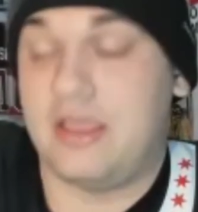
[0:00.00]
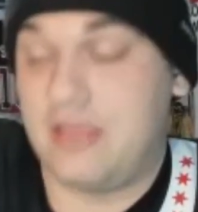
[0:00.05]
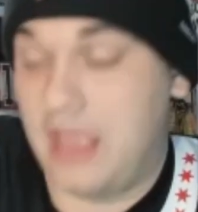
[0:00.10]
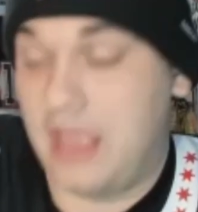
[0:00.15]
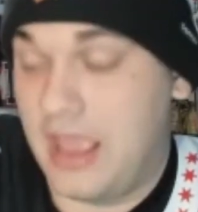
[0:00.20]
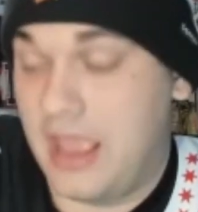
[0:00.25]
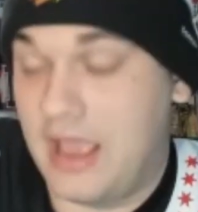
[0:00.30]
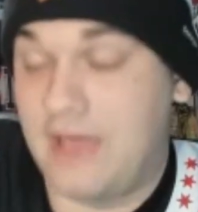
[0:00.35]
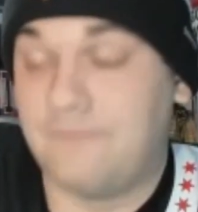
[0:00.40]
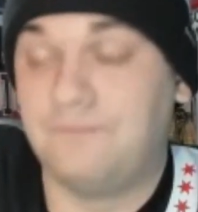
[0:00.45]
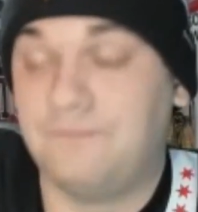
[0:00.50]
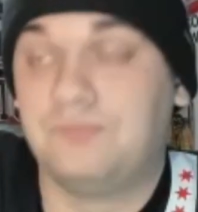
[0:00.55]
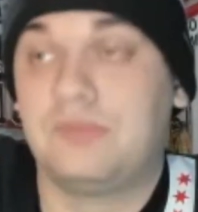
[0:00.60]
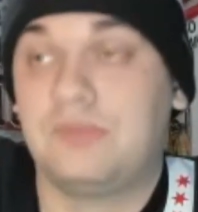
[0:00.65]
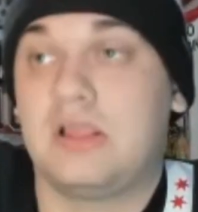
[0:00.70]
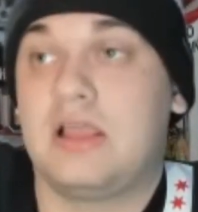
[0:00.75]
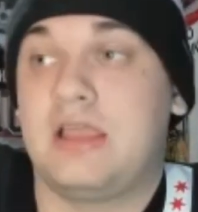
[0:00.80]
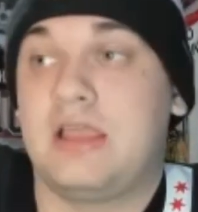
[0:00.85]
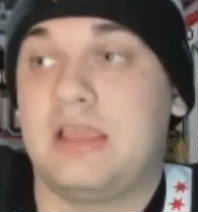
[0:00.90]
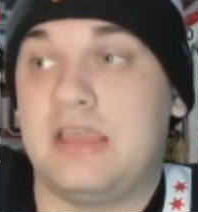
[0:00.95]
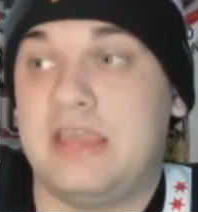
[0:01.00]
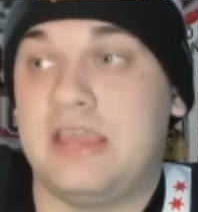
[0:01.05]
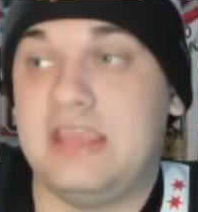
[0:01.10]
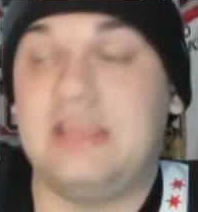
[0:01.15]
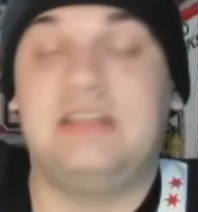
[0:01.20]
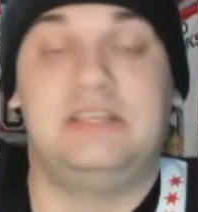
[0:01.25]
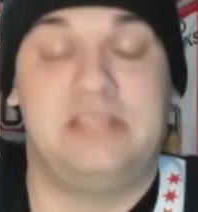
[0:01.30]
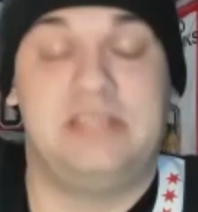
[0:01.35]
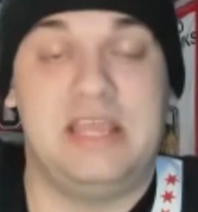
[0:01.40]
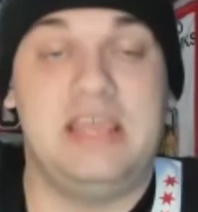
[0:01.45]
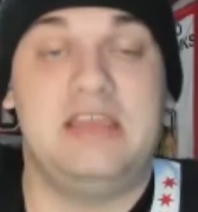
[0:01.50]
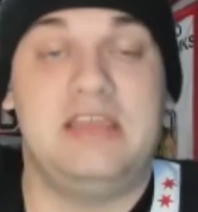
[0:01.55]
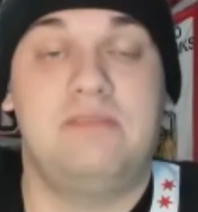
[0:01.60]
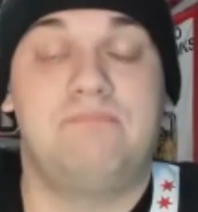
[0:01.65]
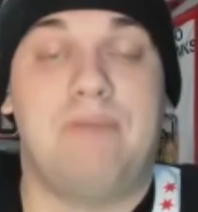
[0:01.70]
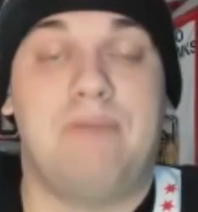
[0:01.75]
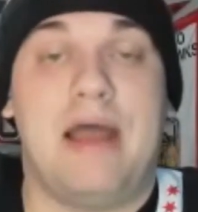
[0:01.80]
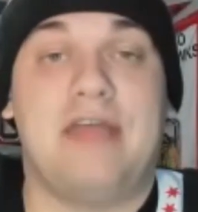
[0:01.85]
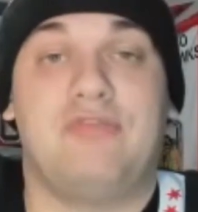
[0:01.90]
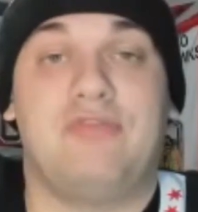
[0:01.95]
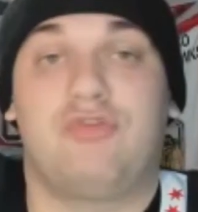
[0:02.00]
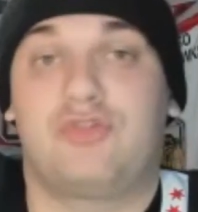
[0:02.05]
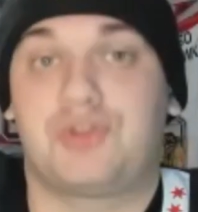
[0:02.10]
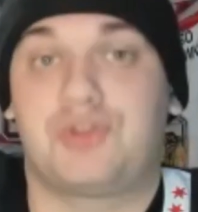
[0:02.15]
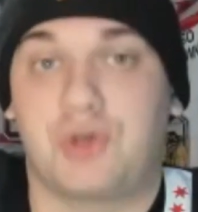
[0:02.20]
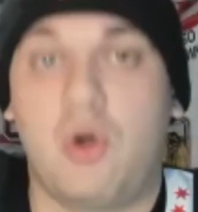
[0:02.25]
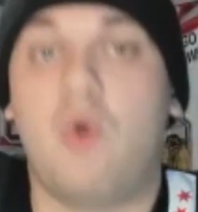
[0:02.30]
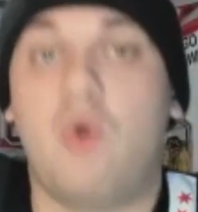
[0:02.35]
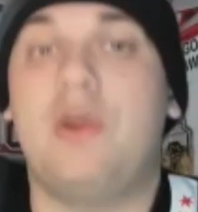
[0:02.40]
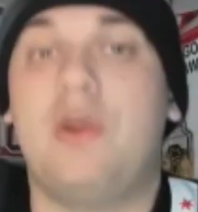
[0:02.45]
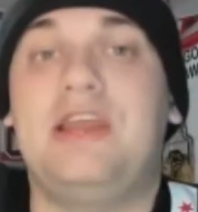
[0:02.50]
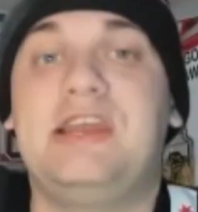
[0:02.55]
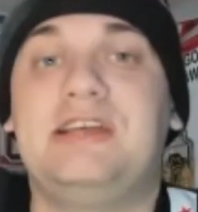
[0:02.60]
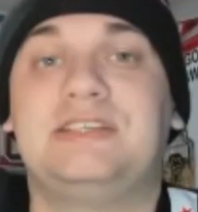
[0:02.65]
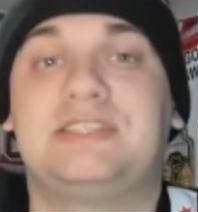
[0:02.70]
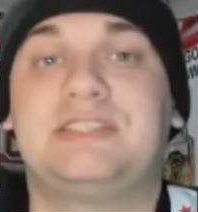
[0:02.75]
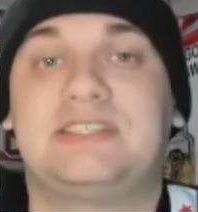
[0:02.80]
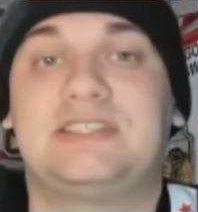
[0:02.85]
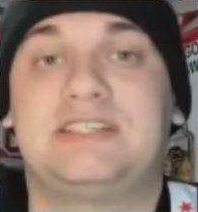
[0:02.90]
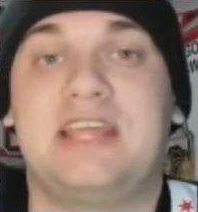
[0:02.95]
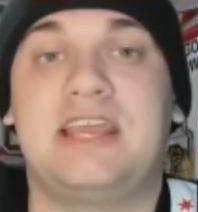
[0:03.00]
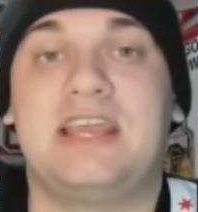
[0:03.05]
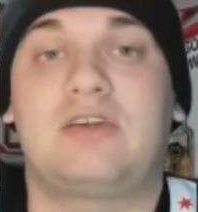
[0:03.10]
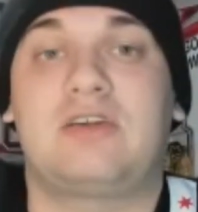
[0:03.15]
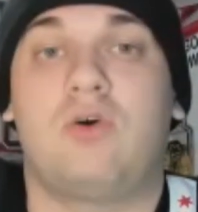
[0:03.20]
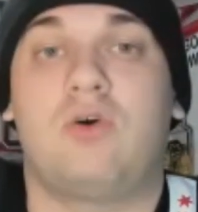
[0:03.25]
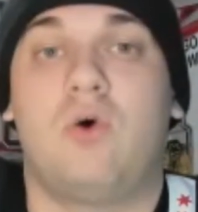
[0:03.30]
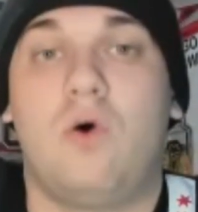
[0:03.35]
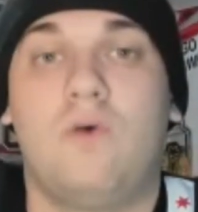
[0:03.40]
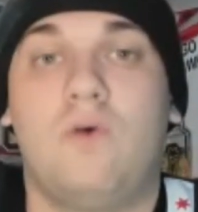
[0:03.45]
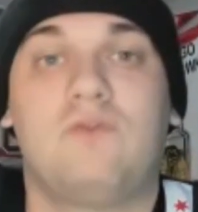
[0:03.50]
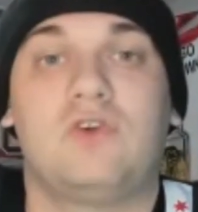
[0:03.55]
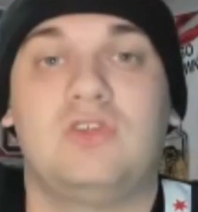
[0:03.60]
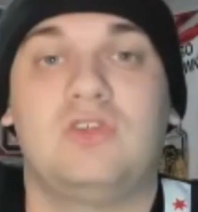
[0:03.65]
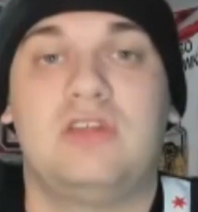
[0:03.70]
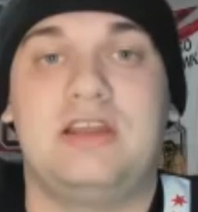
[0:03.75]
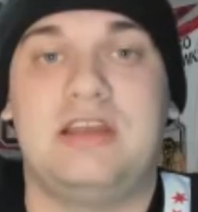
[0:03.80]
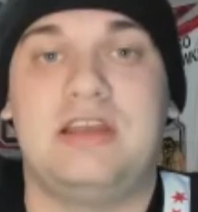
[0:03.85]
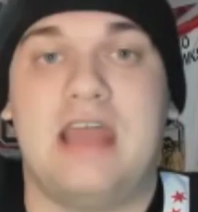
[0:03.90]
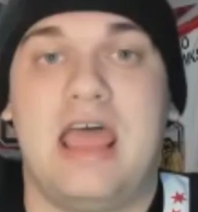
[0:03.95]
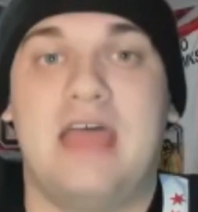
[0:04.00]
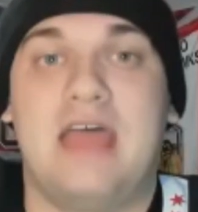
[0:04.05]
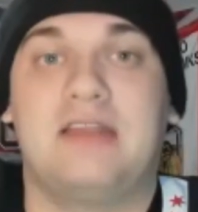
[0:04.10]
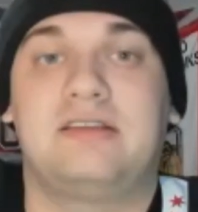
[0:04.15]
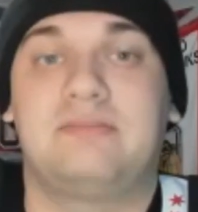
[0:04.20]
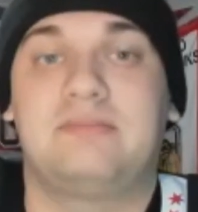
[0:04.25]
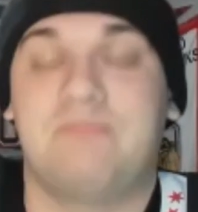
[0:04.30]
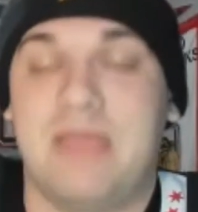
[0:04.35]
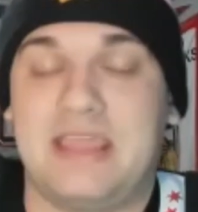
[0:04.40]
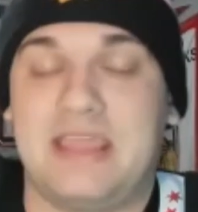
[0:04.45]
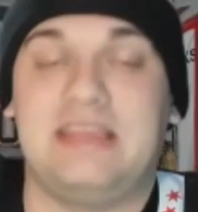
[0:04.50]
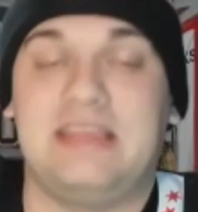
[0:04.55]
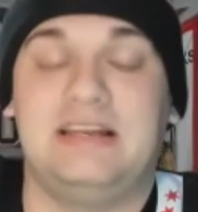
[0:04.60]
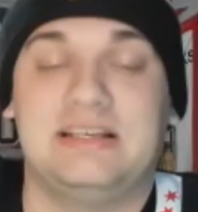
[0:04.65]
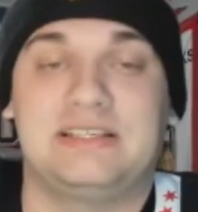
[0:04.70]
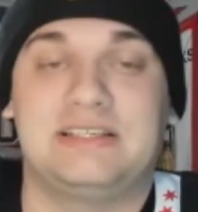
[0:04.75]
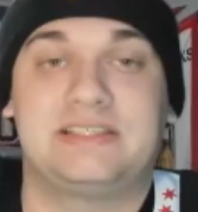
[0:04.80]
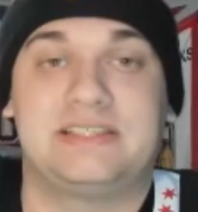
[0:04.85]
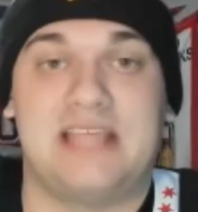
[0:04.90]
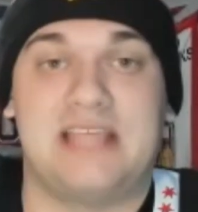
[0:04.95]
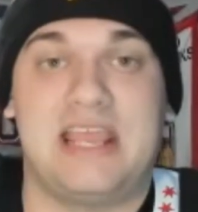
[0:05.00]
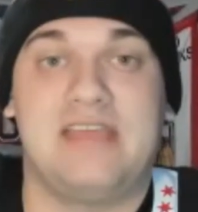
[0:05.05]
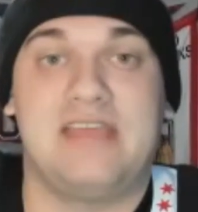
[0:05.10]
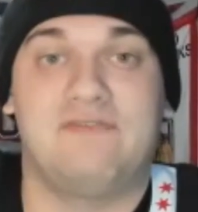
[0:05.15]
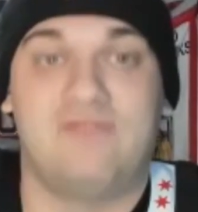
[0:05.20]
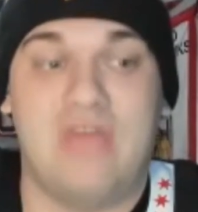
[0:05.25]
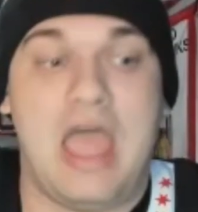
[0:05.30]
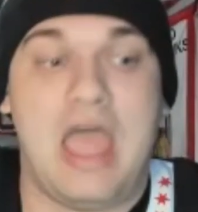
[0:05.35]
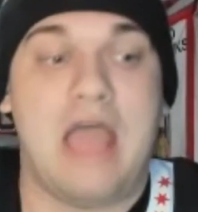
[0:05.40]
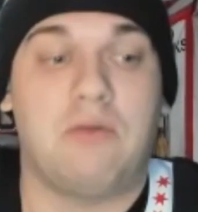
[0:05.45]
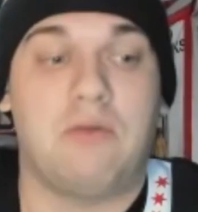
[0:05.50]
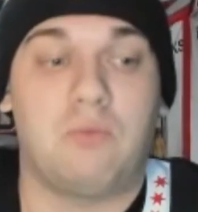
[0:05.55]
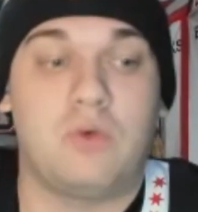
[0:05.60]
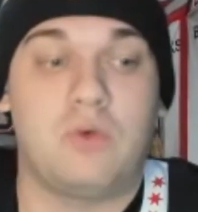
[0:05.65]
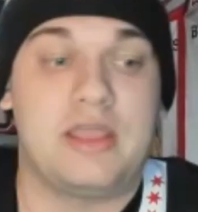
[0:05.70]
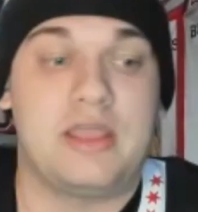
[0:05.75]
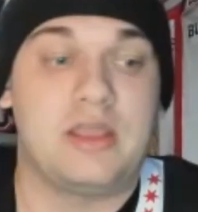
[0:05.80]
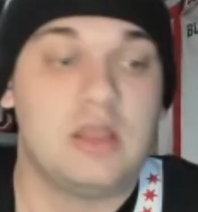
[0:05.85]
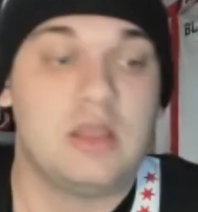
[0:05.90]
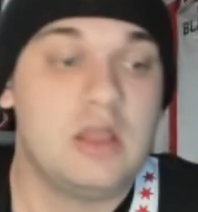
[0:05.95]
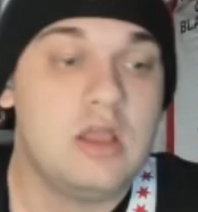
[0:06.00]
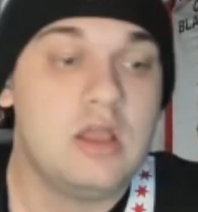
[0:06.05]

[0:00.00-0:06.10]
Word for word: And he did by throwing his stick over the net, making a save that way.